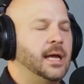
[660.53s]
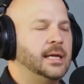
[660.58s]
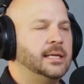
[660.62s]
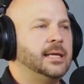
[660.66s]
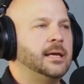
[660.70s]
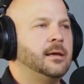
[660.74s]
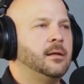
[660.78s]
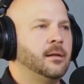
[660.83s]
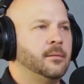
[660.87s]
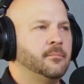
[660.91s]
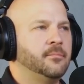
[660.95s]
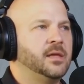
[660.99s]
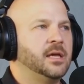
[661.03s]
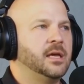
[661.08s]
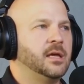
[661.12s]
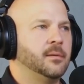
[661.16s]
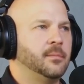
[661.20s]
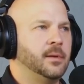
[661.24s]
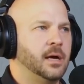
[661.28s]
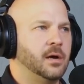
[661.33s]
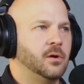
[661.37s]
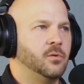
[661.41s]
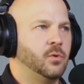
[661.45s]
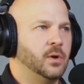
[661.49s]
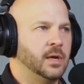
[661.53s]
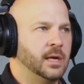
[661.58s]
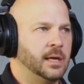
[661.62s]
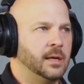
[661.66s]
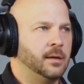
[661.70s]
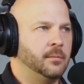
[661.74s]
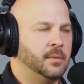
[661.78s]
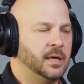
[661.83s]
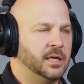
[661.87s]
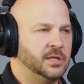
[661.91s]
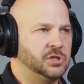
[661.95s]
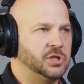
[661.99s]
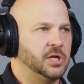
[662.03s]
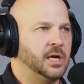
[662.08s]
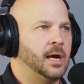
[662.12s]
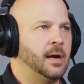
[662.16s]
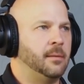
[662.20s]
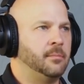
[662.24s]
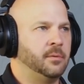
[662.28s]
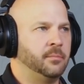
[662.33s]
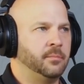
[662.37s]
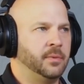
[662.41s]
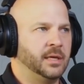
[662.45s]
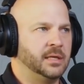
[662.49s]
Hey, Dale, I'm thinking about quitting my
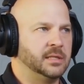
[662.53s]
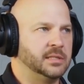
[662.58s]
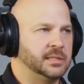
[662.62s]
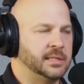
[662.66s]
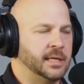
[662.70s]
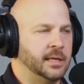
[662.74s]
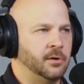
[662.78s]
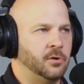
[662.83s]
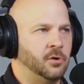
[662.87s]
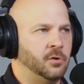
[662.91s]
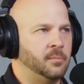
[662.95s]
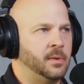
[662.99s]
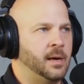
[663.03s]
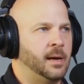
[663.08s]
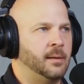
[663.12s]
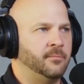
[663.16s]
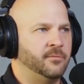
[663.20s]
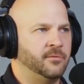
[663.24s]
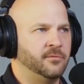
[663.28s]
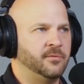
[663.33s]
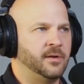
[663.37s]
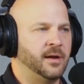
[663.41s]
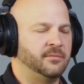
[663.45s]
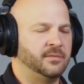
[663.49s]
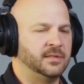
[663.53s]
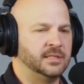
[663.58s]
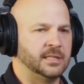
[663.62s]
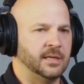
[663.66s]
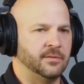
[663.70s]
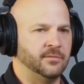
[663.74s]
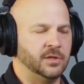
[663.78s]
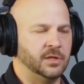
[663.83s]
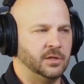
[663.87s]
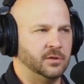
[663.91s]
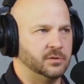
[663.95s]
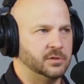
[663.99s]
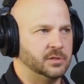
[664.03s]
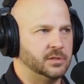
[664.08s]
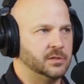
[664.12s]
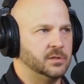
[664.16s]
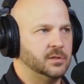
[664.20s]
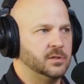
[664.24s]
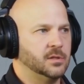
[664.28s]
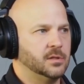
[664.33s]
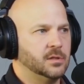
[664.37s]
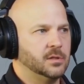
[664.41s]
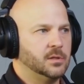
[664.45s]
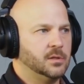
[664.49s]
job and being a stay-at-home mom for 5 to 7
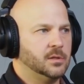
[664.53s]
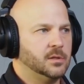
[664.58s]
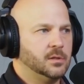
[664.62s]
years.